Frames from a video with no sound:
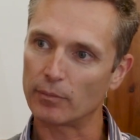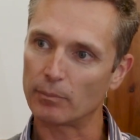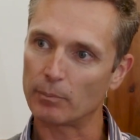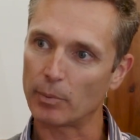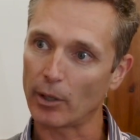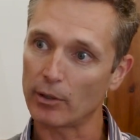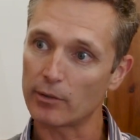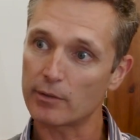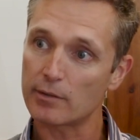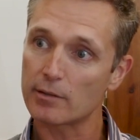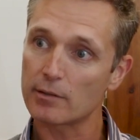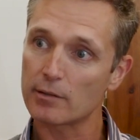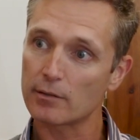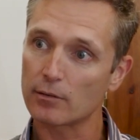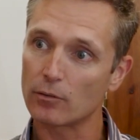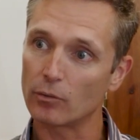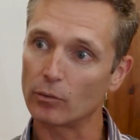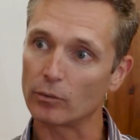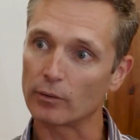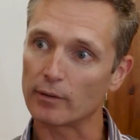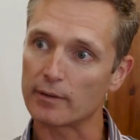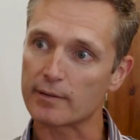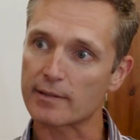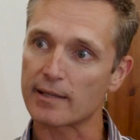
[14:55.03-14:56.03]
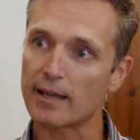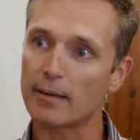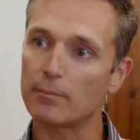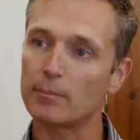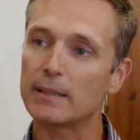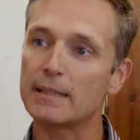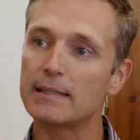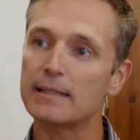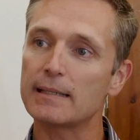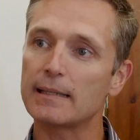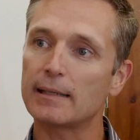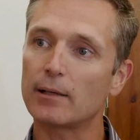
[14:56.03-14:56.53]
boats called the
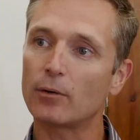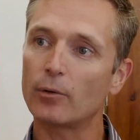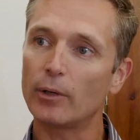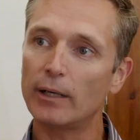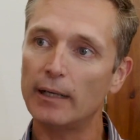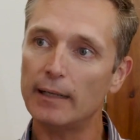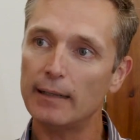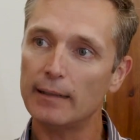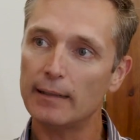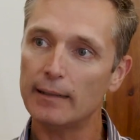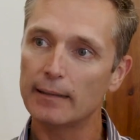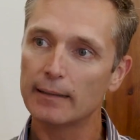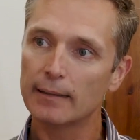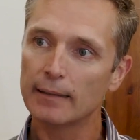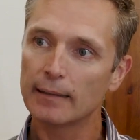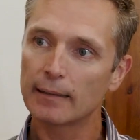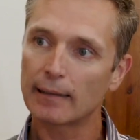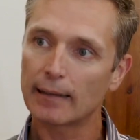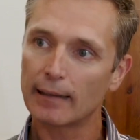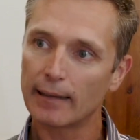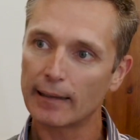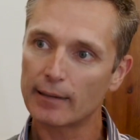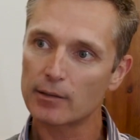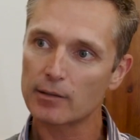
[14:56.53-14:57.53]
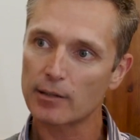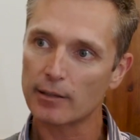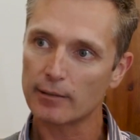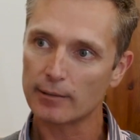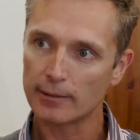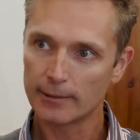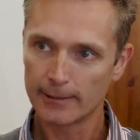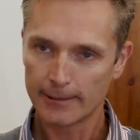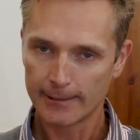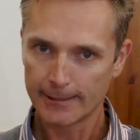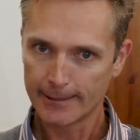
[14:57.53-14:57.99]
Zambezi Queen collection,